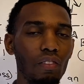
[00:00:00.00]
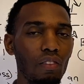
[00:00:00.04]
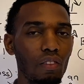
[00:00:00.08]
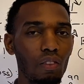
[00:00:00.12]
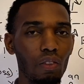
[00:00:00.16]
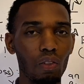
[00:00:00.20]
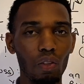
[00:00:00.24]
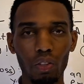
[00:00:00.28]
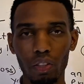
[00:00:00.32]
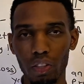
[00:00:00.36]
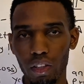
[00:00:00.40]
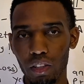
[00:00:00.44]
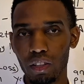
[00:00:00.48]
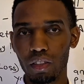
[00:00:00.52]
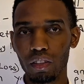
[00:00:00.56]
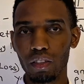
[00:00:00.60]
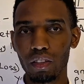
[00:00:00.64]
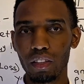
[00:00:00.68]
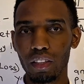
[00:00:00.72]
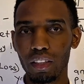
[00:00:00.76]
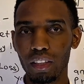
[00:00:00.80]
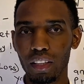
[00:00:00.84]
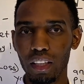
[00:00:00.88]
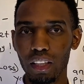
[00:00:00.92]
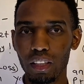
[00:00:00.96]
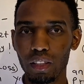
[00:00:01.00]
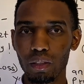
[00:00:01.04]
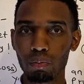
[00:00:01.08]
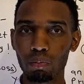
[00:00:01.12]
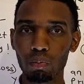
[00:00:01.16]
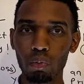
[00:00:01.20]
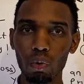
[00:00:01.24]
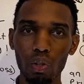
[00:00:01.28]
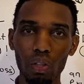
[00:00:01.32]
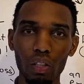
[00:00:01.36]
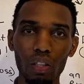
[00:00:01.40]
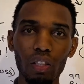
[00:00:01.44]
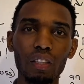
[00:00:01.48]
Okay, like a
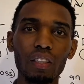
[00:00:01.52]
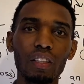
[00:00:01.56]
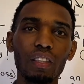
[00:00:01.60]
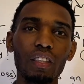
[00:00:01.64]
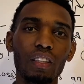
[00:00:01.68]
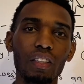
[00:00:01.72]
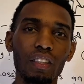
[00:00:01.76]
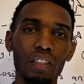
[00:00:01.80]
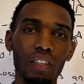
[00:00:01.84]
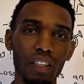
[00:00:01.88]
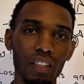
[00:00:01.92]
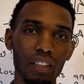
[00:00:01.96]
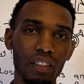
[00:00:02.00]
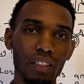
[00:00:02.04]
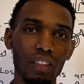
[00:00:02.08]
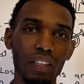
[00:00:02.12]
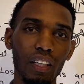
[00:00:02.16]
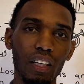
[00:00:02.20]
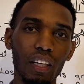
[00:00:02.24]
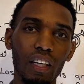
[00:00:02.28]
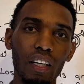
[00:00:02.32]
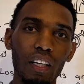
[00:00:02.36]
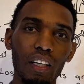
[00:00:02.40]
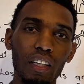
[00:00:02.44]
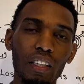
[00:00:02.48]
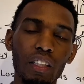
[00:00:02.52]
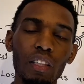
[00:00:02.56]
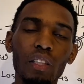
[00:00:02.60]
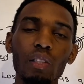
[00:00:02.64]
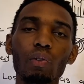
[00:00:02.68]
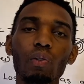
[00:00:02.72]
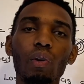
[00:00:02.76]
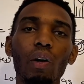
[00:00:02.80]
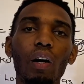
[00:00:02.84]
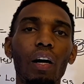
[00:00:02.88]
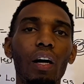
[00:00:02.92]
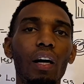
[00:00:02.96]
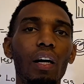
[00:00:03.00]
smoke detector in
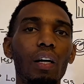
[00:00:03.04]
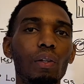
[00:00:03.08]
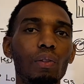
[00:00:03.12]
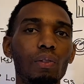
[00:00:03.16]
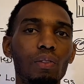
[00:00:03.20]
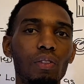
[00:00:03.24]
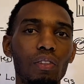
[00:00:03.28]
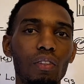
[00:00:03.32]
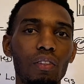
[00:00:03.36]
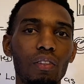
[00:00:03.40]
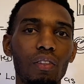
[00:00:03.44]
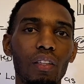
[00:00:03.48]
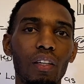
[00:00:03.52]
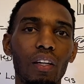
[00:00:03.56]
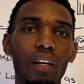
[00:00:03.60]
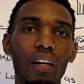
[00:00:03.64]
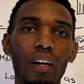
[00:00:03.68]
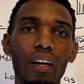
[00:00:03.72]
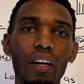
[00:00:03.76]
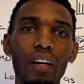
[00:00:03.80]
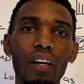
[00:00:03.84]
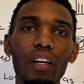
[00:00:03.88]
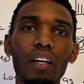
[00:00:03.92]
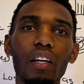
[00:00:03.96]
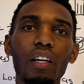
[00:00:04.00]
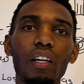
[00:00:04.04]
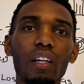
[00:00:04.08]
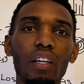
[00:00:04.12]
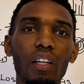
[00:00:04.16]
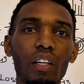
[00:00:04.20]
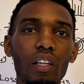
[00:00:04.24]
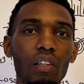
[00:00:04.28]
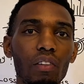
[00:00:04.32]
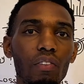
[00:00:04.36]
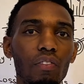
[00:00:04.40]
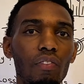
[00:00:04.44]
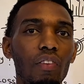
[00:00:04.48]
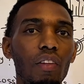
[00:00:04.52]
your house.
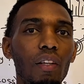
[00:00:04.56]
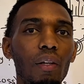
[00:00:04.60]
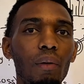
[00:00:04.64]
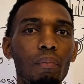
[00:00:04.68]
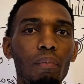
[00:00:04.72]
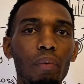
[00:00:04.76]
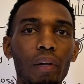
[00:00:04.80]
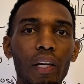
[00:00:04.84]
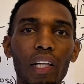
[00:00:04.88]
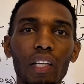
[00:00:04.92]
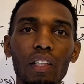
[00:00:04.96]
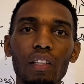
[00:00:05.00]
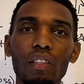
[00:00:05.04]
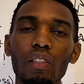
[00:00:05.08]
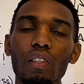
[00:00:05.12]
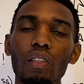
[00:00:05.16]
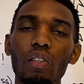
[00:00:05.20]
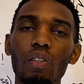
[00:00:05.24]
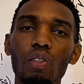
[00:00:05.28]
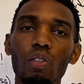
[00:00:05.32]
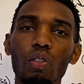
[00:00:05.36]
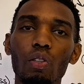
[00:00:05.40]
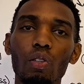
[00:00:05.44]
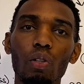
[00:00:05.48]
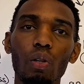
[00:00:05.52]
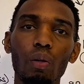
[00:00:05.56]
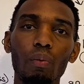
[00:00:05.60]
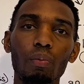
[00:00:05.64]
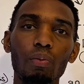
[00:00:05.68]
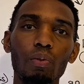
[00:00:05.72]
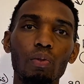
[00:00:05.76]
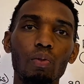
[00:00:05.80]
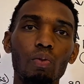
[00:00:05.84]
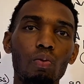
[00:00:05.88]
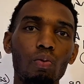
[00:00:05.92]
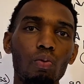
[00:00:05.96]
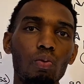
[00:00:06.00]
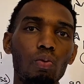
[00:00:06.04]
If the price drops
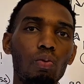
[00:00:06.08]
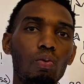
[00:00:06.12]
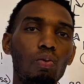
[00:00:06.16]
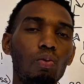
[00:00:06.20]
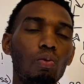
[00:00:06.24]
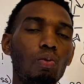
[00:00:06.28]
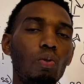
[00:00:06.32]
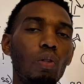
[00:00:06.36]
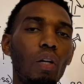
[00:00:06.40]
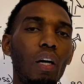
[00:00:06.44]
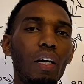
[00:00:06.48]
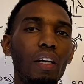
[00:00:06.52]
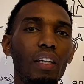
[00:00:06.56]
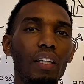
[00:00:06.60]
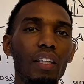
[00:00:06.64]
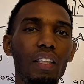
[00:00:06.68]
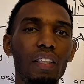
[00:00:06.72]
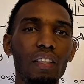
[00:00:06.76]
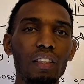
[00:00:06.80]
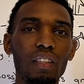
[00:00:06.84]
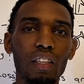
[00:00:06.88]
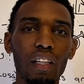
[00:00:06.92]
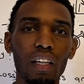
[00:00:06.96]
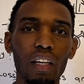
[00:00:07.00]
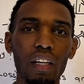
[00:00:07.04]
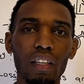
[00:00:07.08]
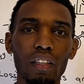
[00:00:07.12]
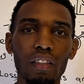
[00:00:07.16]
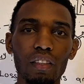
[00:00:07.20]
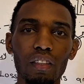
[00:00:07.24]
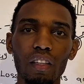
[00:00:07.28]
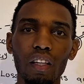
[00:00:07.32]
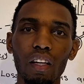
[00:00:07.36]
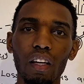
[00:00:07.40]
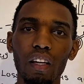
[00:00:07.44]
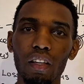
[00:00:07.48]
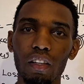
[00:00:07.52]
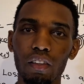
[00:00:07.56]
to a
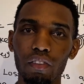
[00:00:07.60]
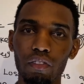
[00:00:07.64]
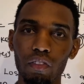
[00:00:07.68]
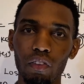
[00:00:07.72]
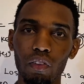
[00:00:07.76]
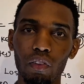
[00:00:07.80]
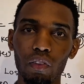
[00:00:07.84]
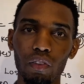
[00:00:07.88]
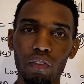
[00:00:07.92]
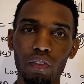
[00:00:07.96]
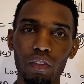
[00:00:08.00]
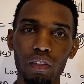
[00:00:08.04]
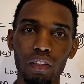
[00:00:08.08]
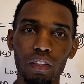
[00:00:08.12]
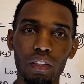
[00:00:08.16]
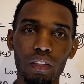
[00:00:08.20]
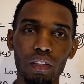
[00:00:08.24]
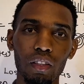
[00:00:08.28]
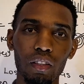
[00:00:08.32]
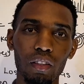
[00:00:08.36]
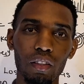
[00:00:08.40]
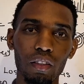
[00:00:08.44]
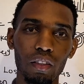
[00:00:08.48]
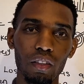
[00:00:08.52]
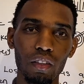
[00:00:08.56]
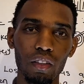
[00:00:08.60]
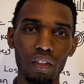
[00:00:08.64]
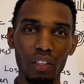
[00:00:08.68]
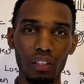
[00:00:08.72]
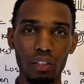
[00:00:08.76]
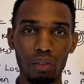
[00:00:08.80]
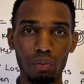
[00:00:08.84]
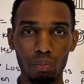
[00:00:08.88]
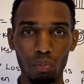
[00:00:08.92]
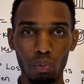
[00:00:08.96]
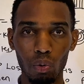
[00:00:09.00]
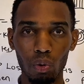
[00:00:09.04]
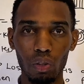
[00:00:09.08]
dangerous level, the
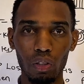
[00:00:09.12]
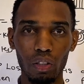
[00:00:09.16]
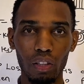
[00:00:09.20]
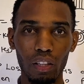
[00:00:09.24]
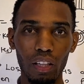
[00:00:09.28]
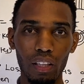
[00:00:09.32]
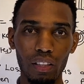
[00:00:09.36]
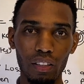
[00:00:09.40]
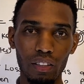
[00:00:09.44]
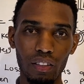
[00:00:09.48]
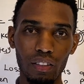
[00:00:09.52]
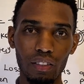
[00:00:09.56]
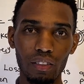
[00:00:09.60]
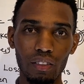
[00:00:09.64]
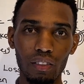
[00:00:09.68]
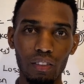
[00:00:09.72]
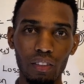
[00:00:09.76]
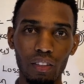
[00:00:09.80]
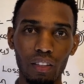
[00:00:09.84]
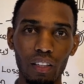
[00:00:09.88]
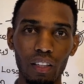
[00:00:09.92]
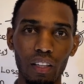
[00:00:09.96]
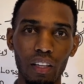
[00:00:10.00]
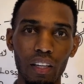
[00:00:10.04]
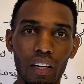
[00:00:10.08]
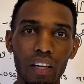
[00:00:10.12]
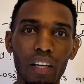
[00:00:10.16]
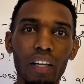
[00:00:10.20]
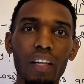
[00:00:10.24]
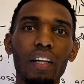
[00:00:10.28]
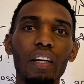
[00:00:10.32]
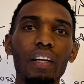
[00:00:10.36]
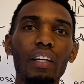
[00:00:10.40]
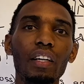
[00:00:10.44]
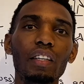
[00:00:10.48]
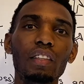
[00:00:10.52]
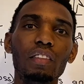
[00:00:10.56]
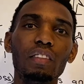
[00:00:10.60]
smoke that is,
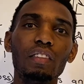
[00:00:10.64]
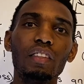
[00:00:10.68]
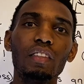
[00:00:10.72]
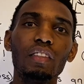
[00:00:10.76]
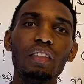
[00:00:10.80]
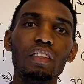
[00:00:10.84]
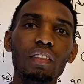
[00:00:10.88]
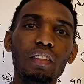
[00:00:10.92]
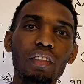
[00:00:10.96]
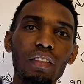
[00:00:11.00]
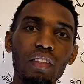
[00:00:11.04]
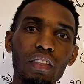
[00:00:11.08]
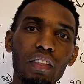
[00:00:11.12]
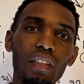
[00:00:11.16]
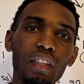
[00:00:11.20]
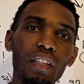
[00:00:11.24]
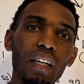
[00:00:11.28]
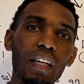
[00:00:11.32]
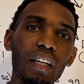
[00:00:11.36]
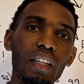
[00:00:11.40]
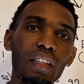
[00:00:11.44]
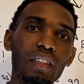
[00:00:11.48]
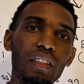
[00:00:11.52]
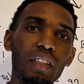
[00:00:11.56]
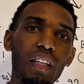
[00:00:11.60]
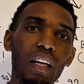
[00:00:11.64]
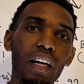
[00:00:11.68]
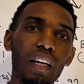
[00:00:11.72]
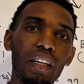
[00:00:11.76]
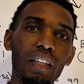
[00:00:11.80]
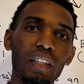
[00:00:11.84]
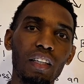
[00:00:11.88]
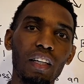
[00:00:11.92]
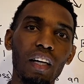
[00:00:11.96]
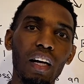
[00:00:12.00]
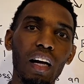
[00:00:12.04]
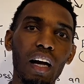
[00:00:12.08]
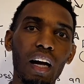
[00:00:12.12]
it triggers
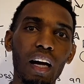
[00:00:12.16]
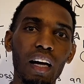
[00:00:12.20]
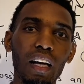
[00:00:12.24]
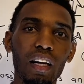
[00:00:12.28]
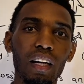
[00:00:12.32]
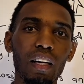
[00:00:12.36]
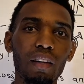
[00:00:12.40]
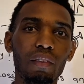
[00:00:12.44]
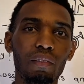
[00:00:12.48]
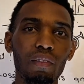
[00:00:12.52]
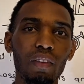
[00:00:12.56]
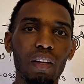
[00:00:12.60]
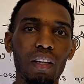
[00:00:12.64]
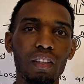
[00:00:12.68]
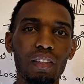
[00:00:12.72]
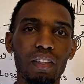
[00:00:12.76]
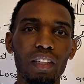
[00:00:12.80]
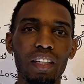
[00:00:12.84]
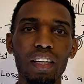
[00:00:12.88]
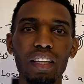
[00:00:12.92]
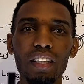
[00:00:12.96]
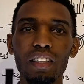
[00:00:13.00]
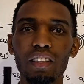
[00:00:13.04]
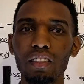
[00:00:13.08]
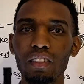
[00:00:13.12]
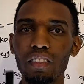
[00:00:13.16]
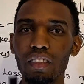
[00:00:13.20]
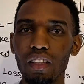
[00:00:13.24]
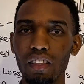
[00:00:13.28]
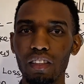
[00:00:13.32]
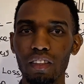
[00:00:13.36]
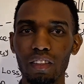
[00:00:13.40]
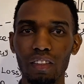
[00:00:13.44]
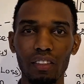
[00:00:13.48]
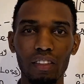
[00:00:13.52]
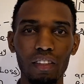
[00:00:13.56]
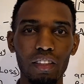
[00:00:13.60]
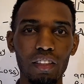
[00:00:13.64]
an alarm that
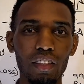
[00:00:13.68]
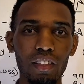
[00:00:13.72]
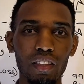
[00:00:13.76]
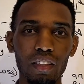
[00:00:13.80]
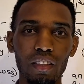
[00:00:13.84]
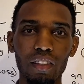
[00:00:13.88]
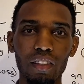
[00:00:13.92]
instantly